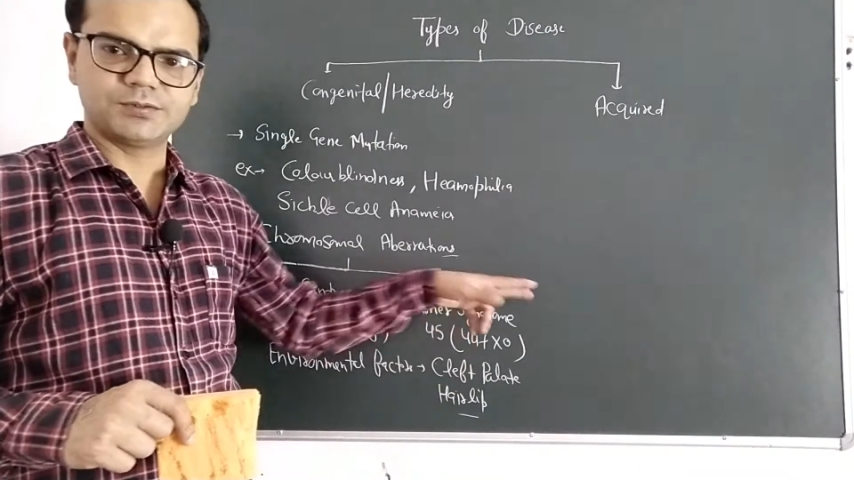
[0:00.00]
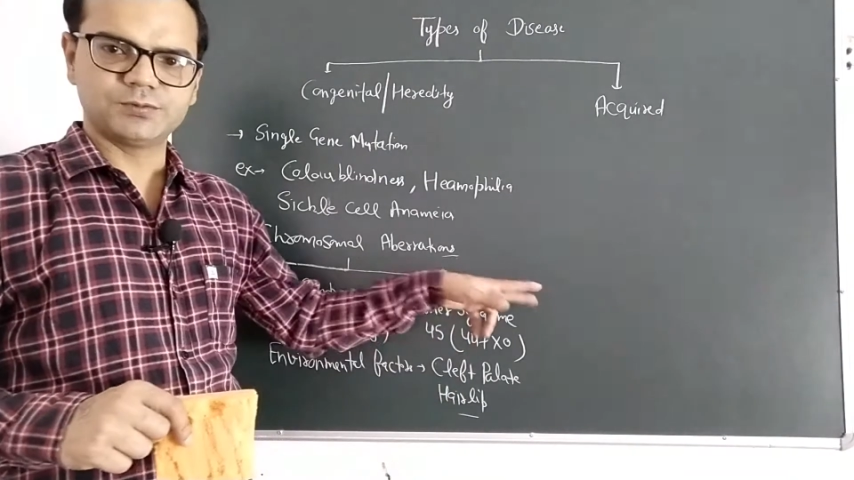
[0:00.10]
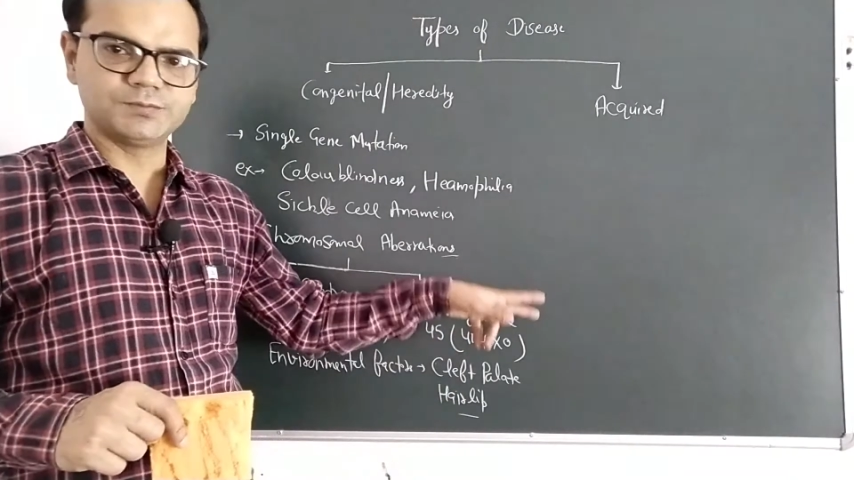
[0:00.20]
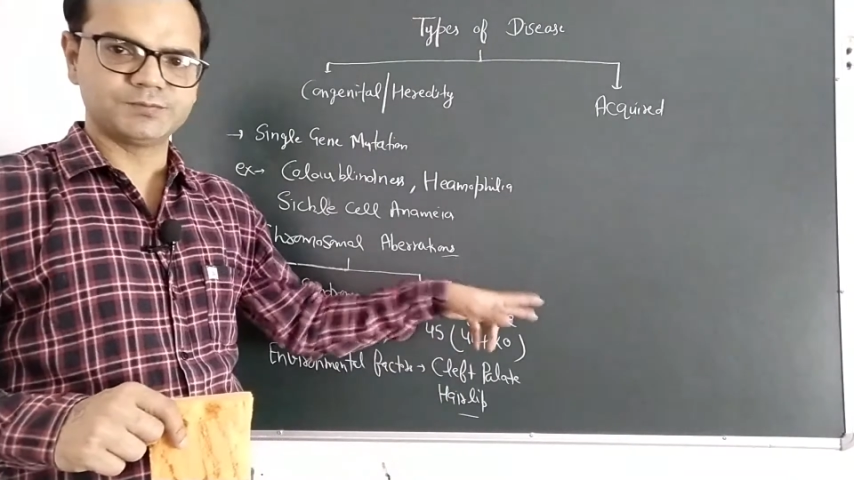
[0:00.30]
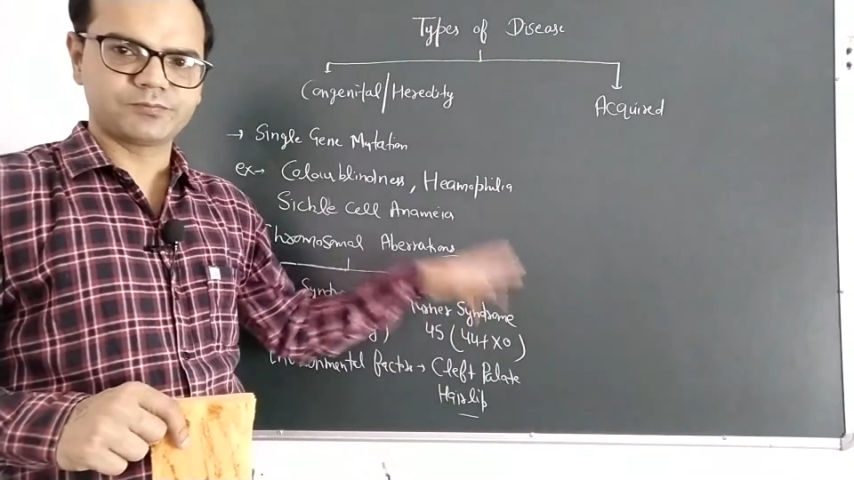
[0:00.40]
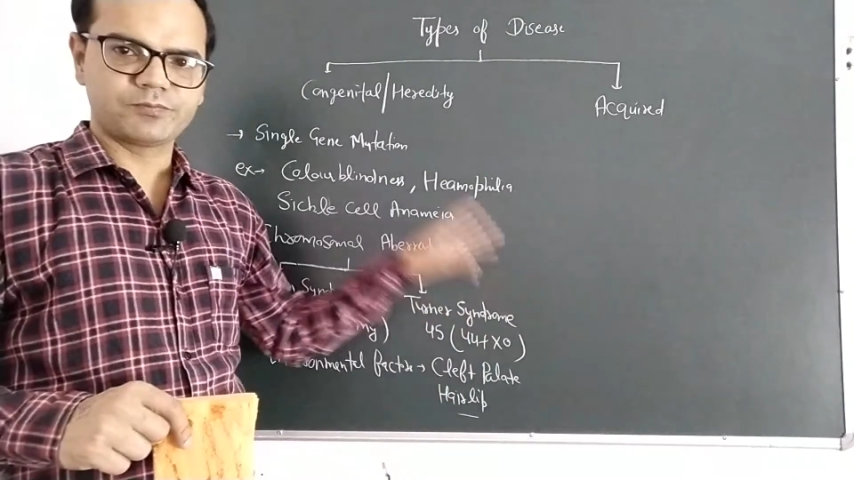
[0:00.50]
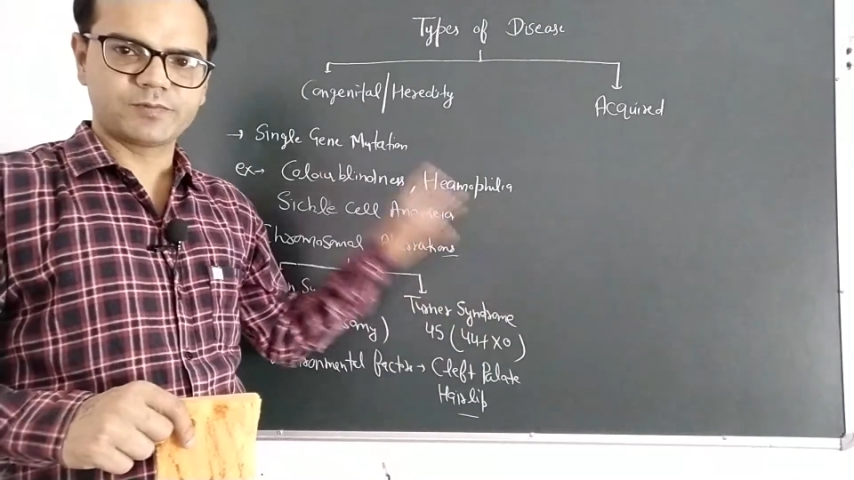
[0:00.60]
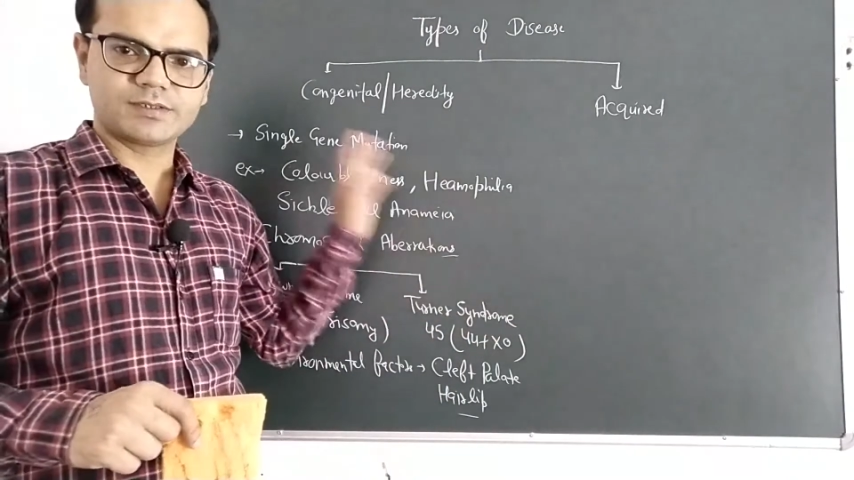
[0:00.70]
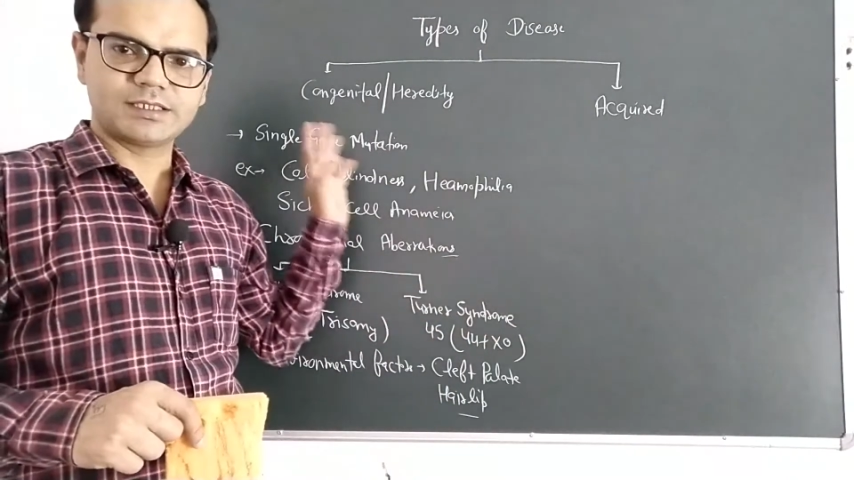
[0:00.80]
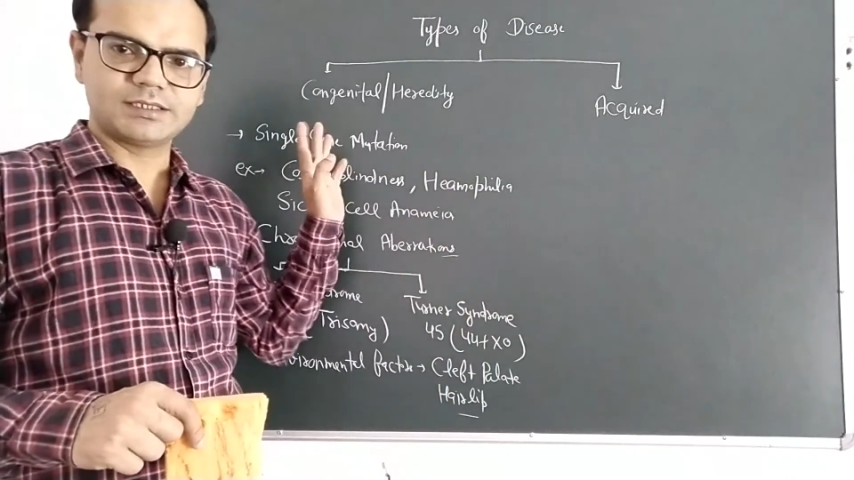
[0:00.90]
to
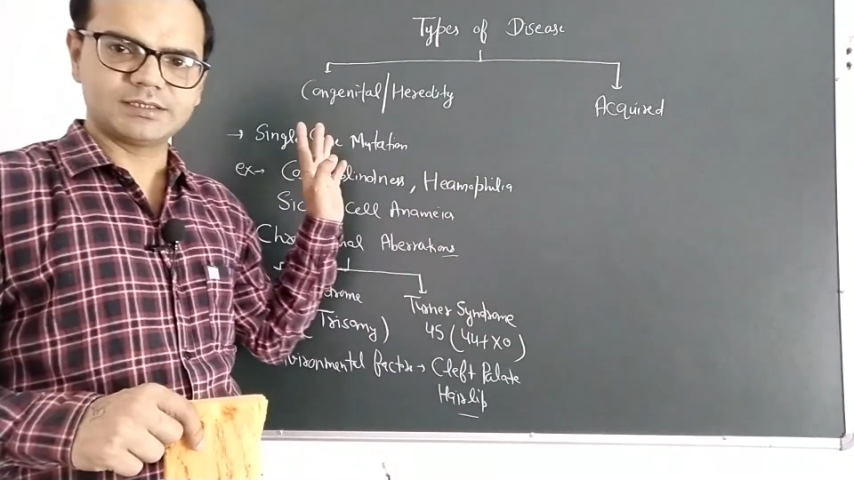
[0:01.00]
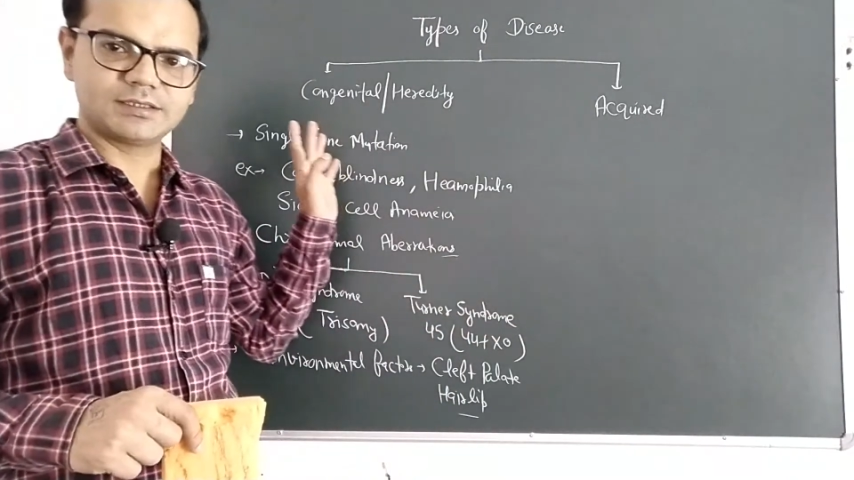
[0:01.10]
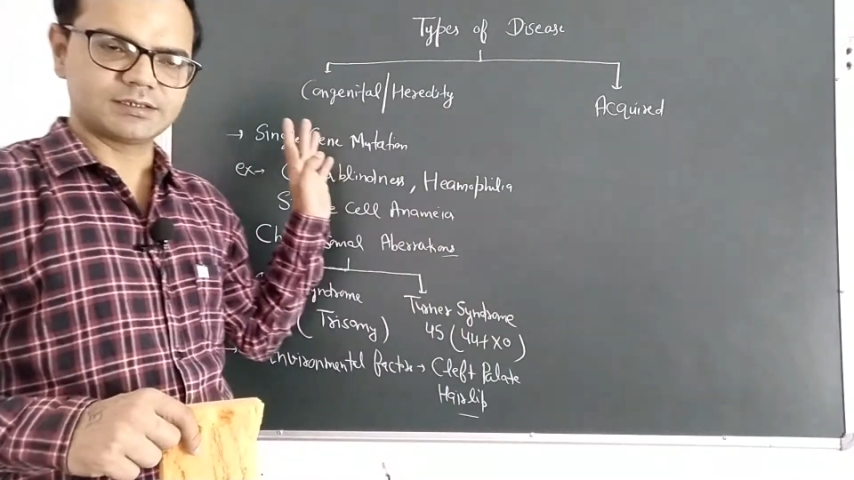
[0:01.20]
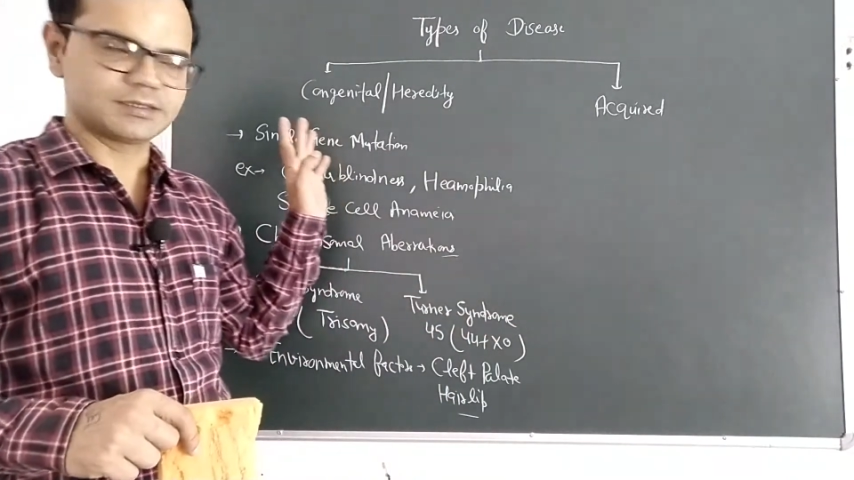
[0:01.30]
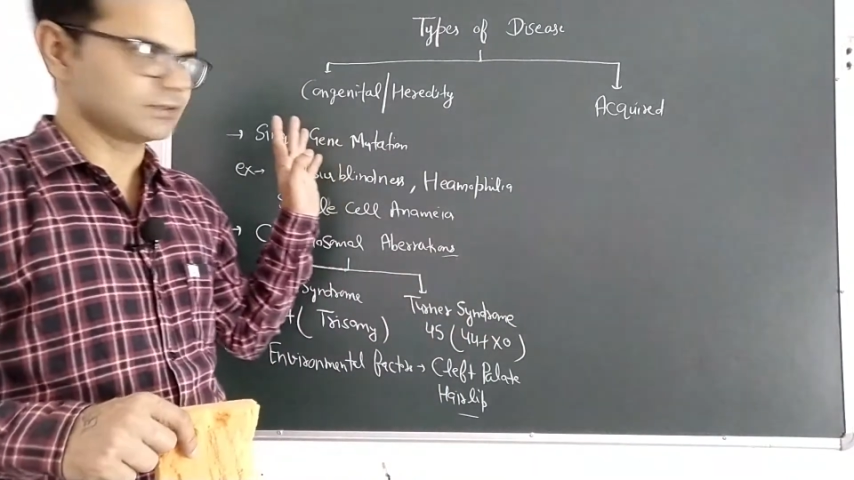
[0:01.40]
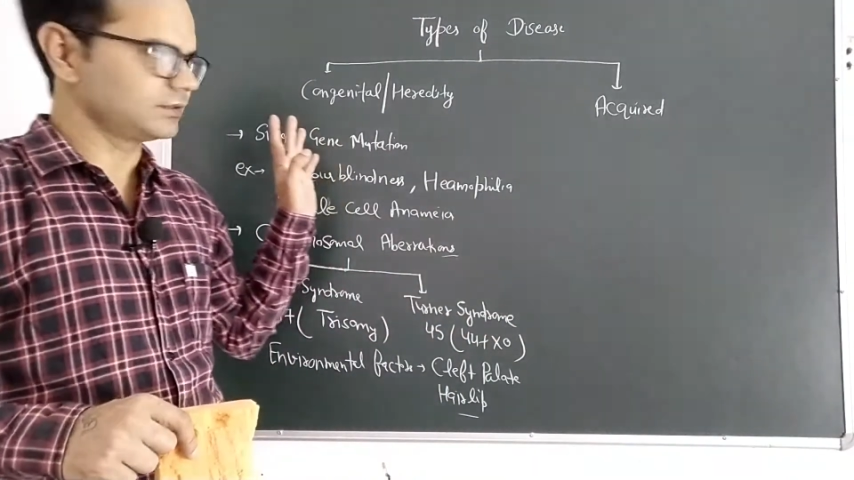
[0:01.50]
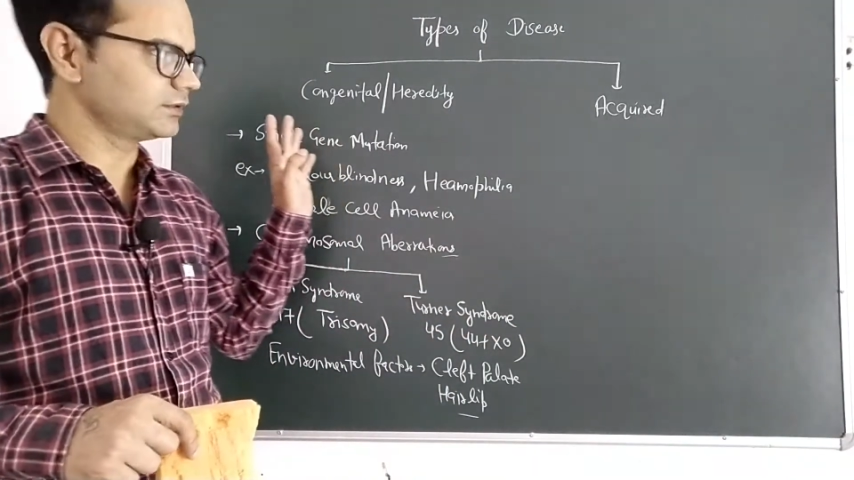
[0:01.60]
second generation.